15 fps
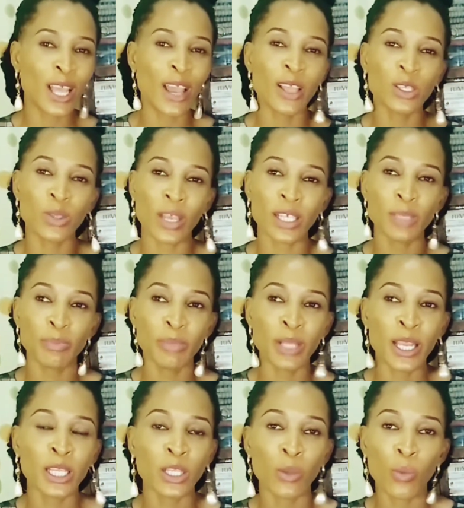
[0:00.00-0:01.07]
ahead to
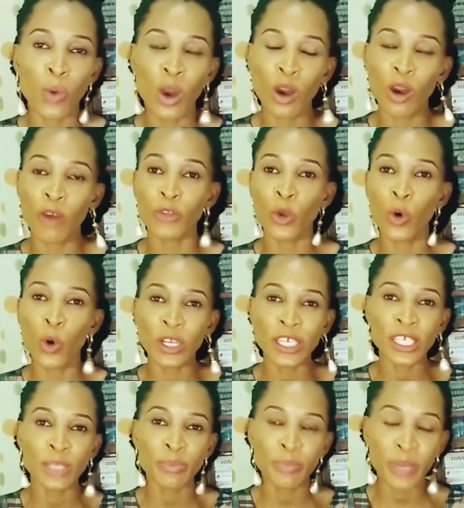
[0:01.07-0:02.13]
explain the work of the
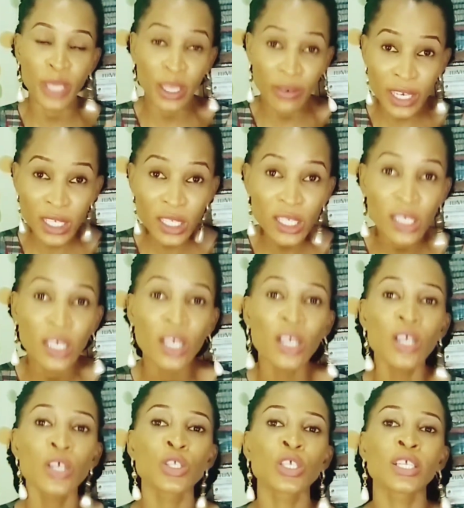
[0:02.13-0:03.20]
Holy Spirit
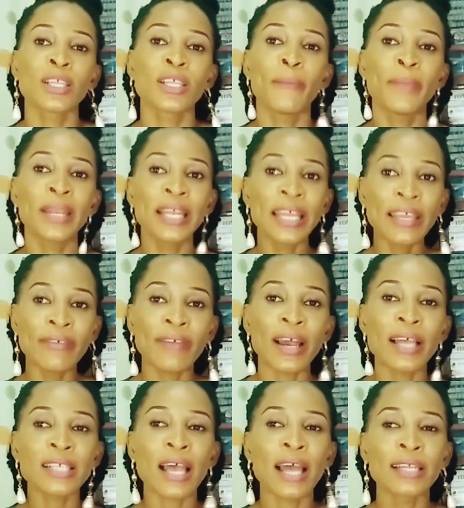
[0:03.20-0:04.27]
to the
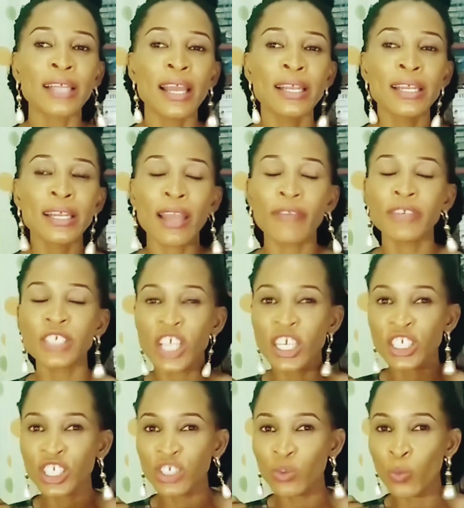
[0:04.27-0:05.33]
believers, and then in
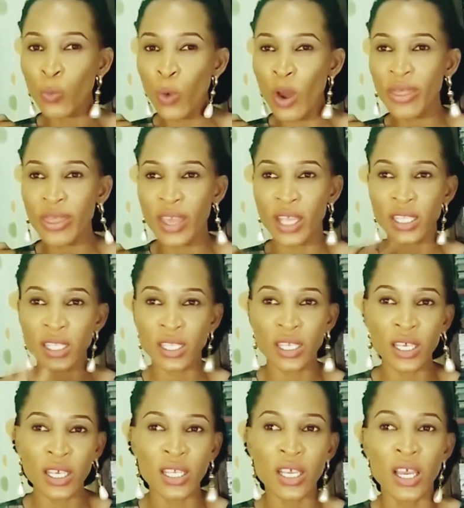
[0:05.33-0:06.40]
Ephesians
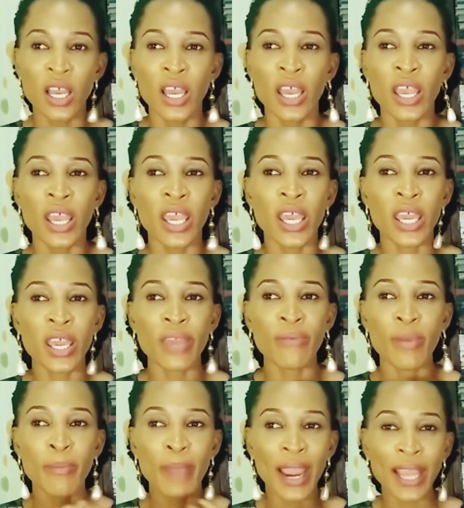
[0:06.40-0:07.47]
1:13, he
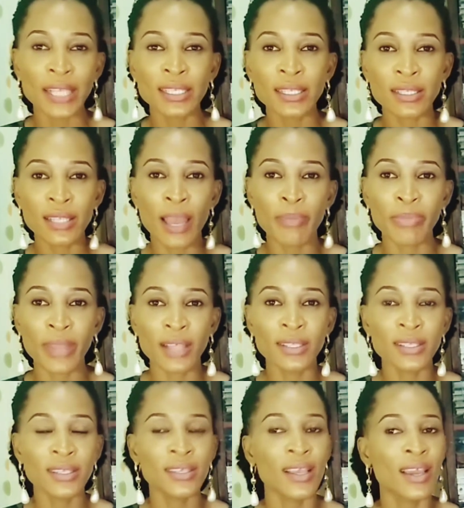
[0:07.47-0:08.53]
reminds them
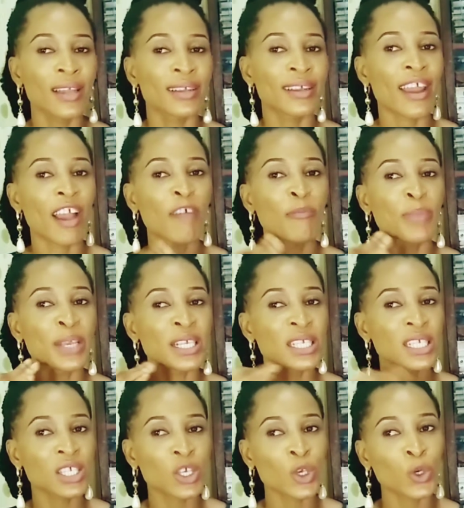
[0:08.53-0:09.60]
that they have been
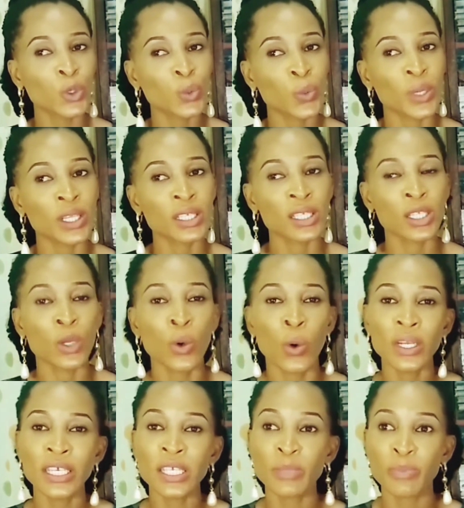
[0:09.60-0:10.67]
sealed with the
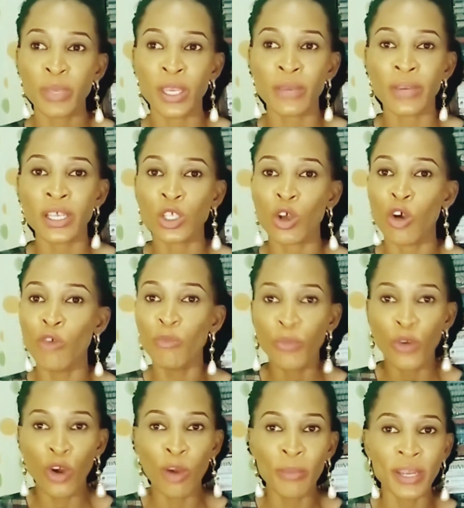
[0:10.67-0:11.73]
Holy Spirit of
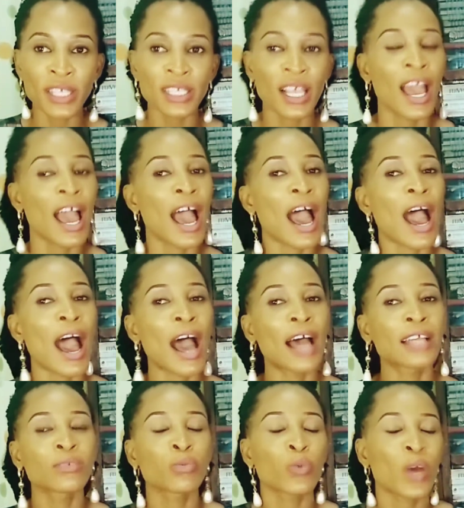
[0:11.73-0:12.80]
promise.
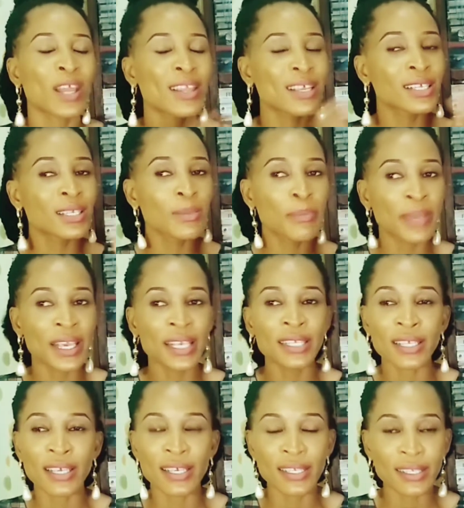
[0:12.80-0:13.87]
And what this
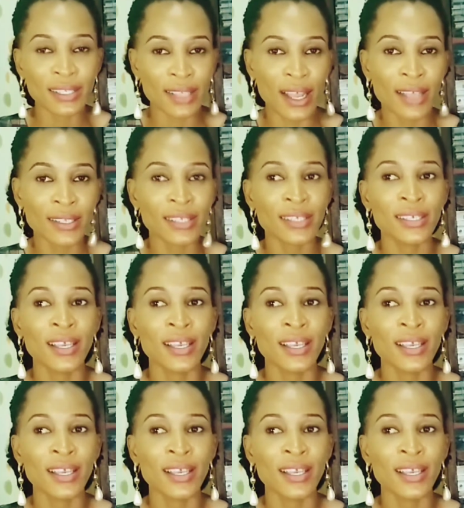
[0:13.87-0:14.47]
means is that